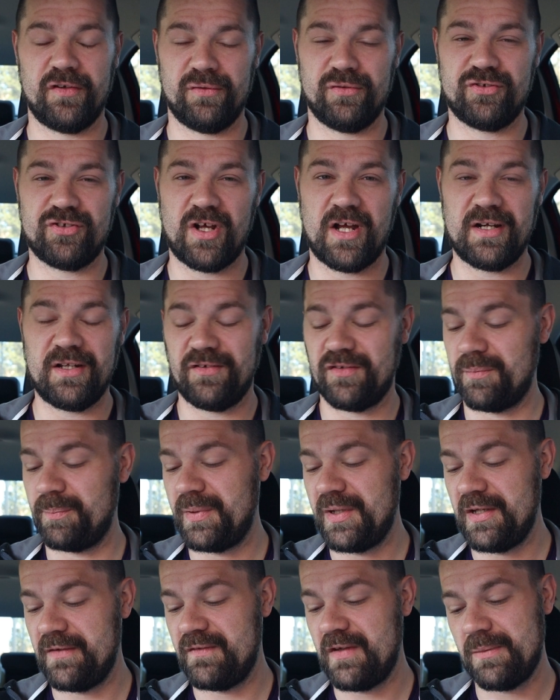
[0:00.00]
those shinies in
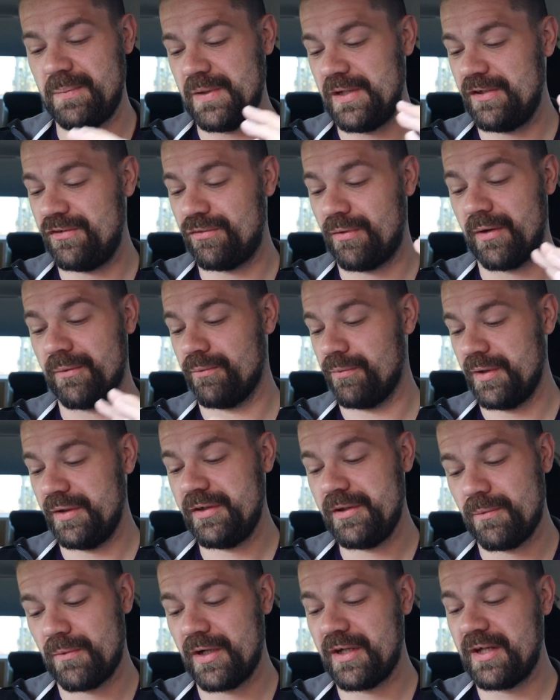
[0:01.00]
PvP, so I
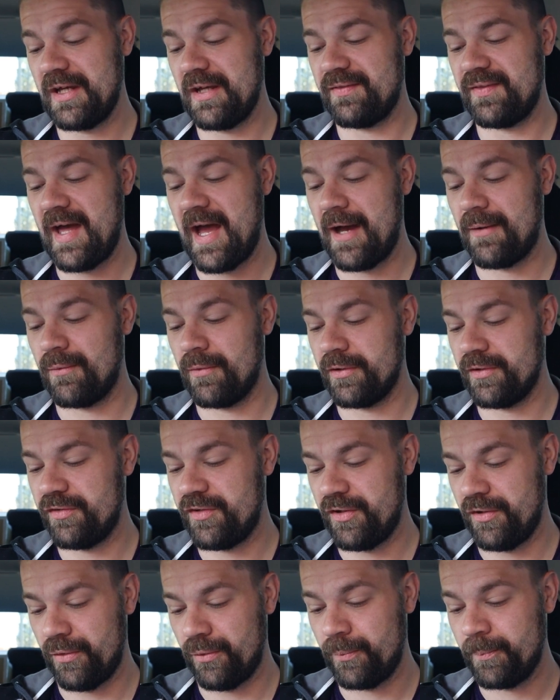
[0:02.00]
really want to get that one
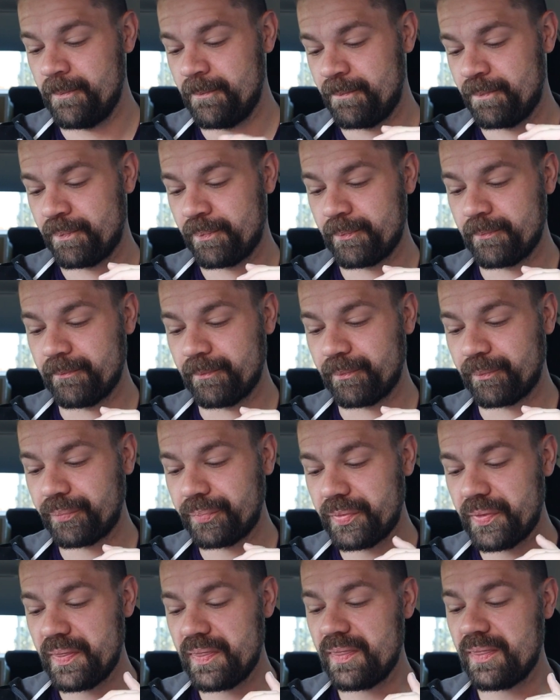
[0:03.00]
too.
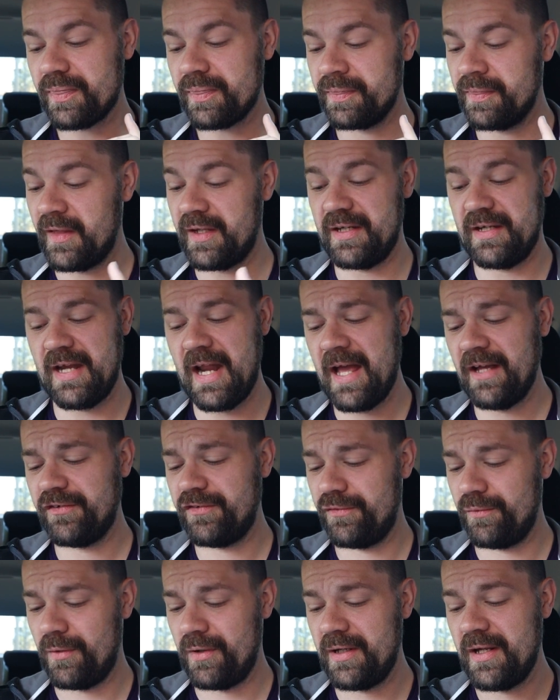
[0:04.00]
The
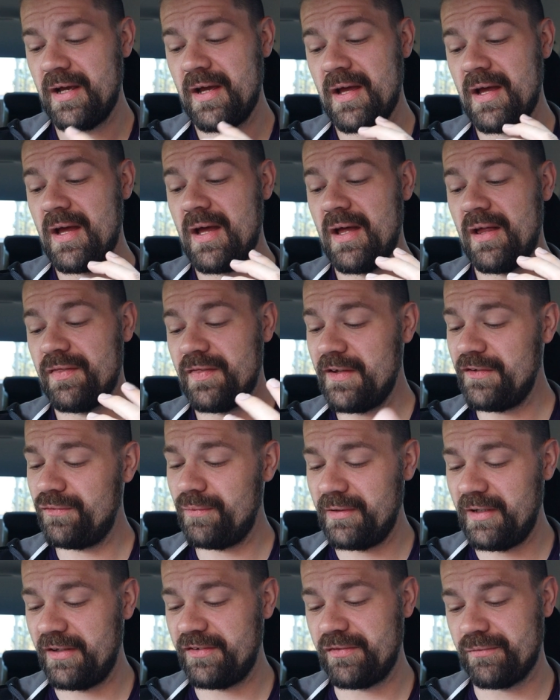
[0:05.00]
next one, this
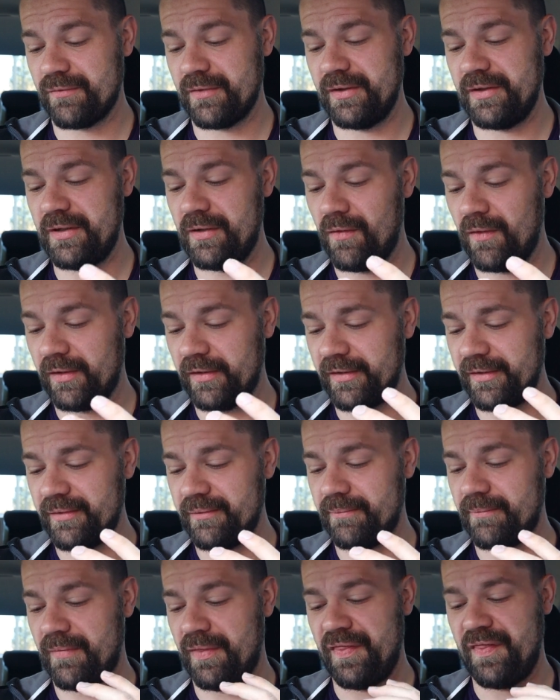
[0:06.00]
one doesn't really look
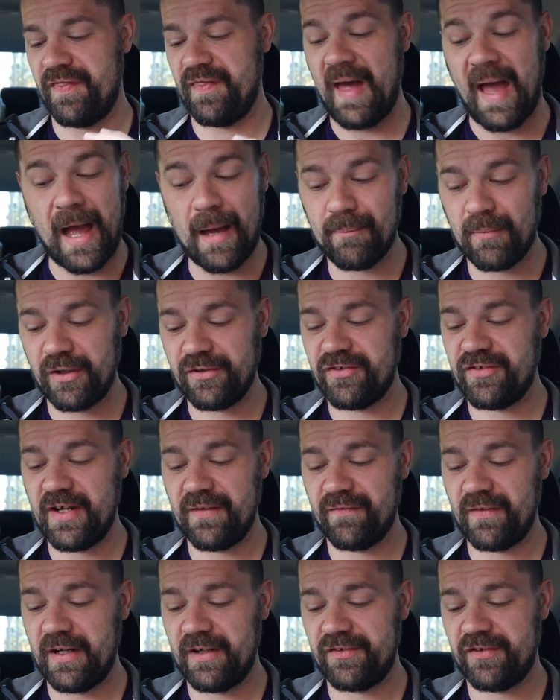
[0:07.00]
that much
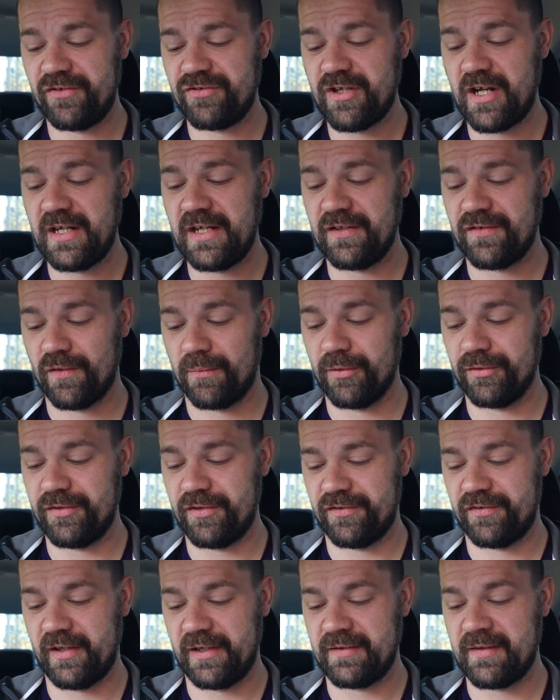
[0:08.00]
different as a shiny. It's almost
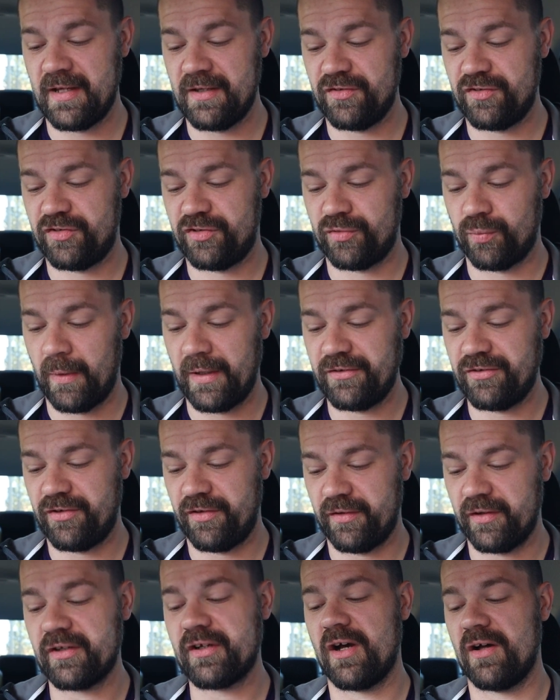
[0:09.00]
just like they
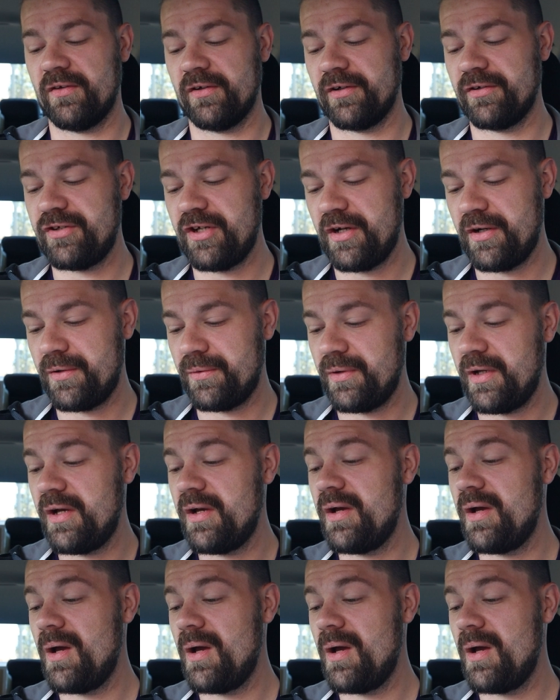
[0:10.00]
switched the color tone.